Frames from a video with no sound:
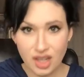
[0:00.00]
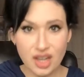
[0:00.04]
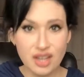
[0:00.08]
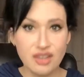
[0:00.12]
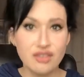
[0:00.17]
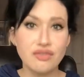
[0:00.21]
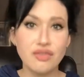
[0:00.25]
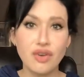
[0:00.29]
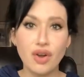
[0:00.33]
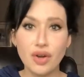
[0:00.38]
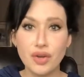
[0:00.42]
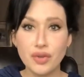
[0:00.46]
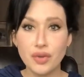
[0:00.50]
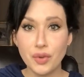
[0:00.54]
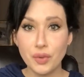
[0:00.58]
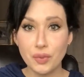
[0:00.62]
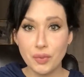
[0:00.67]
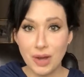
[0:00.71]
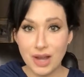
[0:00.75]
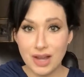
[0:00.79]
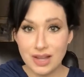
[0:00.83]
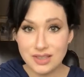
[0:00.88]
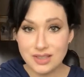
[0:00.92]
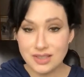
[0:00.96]
and farther
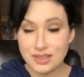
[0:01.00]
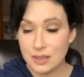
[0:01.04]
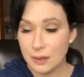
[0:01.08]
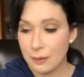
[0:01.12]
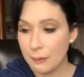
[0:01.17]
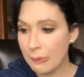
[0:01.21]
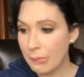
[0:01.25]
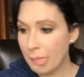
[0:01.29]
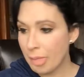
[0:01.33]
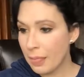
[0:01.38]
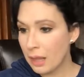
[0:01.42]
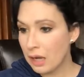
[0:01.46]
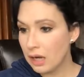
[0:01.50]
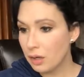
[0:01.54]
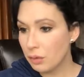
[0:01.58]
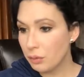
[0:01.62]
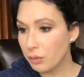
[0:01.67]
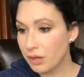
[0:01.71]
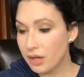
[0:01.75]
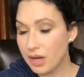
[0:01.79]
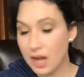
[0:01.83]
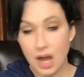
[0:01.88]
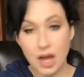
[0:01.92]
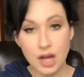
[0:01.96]
west
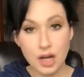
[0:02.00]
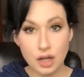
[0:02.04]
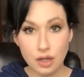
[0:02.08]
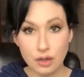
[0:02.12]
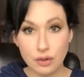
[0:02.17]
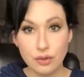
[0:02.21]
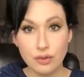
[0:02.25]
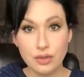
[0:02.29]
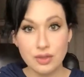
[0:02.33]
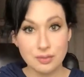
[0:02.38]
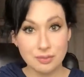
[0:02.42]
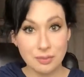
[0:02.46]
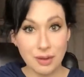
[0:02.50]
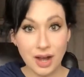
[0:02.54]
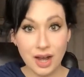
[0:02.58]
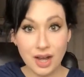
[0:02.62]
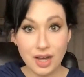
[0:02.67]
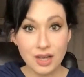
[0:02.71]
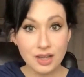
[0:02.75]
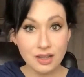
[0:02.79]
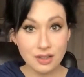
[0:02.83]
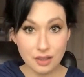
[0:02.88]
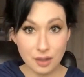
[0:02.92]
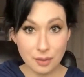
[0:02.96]
were not owned
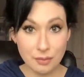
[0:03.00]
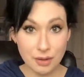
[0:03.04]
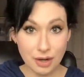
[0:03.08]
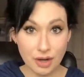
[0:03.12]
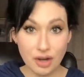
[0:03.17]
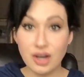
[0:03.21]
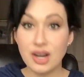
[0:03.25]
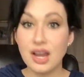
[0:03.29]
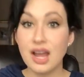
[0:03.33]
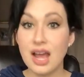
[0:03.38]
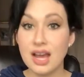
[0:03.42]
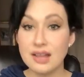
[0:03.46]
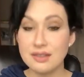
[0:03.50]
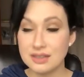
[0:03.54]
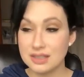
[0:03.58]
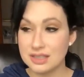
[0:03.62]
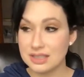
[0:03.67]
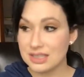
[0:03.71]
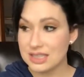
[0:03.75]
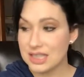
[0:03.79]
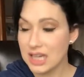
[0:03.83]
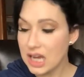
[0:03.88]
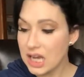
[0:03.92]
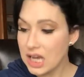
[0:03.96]
by America at
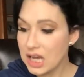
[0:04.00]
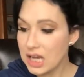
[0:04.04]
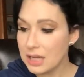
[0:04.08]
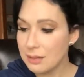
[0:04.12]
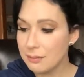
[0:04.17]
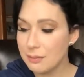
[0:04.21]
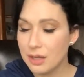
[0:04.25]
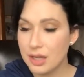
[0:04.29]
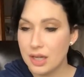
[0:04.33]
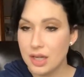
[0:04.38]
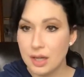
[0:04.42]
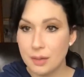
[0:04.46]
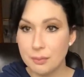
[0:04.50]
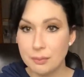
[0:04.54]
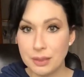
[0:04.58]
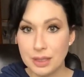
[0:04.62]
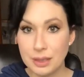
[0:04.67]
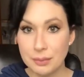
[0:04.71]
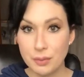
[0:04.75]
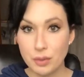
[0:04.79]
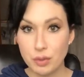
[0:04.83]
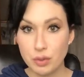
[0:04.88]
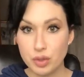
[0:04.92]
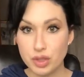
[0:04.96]
this time,
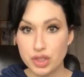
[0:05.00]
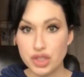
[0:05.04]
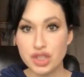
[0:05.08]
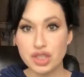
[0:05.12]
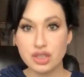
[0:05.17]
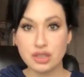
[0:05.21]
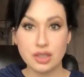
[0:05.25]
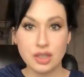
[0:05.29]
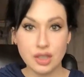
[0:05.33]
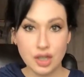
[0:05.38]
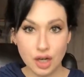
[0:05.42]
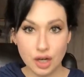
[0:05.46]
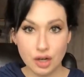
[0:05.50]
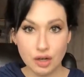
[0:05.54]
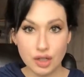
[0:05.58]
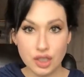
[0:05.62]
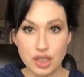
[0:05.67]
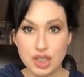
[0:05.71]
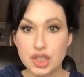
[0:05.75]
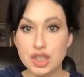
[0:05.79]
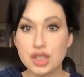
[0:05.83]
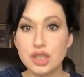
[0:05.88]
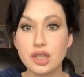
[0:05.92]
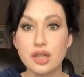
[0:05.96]
people were still
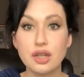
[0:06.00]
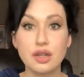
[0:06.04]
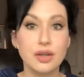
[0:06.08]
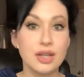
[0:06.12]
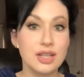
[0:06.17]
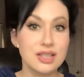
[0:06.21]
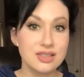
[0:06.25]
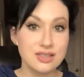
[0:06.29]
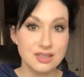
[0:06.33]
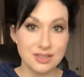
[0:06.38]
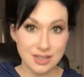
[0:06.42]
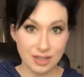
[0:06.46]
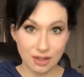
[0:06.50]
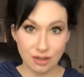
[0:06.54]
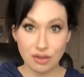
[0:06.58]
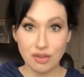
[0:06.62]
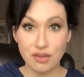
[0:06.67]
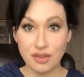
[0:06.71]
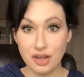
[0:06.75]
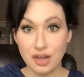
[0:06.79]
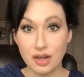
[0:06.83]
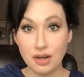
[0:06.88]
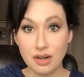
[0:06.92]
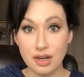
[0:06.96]
encouraged to go and settle
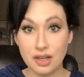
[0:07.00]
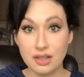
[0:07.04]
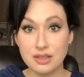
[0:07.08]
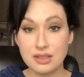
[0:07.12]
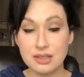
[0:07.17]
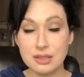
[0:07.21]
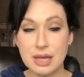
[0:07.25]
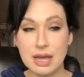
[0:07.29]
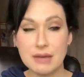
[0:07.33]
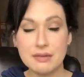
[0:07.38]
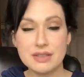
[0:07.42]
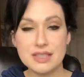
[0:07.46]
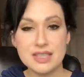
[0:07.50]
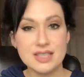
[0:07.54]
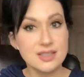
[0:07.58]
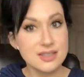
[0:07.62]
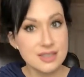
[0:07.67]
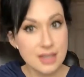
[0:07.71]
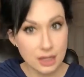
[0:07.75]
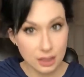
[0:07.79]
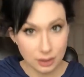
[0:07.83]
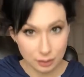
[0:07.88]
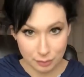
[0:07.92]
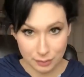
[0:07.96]
there and to have a
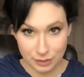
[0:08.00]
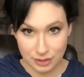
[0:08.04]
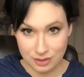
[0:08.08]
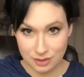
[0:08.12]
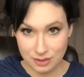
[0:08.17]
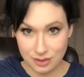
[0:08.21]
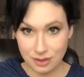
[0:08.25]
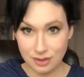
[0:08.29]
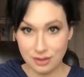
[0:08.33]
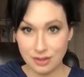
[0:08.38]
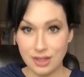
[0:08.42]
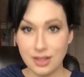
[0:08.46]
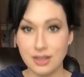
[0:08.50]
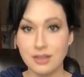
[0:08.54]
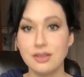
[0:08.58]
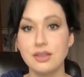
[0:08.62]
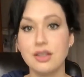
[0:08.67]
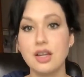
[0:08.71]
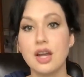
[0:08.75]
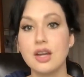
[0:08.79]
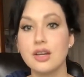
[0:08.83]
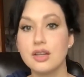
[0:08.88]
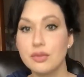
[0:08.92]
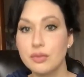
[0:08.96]
settlement. And
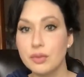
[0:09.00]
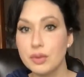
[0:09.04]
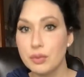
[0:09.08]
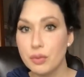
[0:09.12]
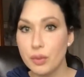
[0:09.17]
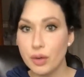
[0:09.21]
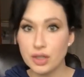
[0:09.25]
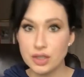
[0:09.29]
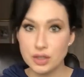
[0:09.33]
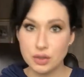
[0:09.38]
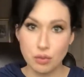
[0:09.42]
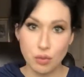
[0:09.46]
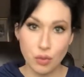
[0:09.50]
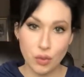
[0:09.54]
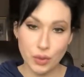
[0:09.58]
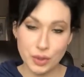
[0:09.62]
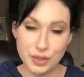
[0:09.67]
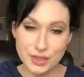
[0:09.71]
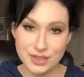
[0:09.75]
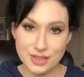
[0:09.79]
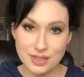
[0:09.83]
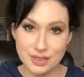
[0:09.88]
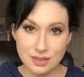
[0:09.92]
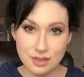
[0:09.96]
then kind of we work
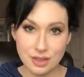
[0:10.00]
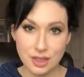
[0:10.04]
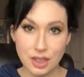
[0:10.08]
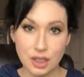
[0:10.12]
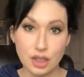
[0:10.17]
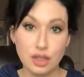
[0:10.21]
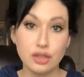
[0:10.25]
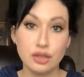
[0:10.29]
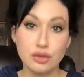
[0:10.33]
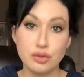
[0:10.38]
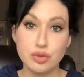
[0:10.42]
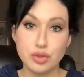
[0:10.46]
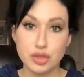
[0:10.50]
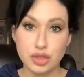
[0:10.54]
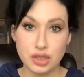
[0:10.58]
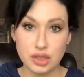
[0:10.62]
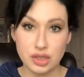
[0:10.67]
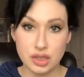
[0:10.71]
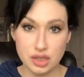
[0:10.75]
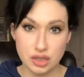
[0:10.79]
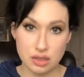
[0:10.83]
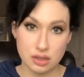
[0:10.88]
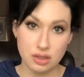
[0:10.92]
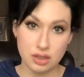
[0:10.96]
towards inclusion
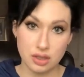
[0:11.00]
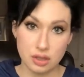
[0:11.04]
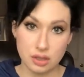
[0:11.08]
into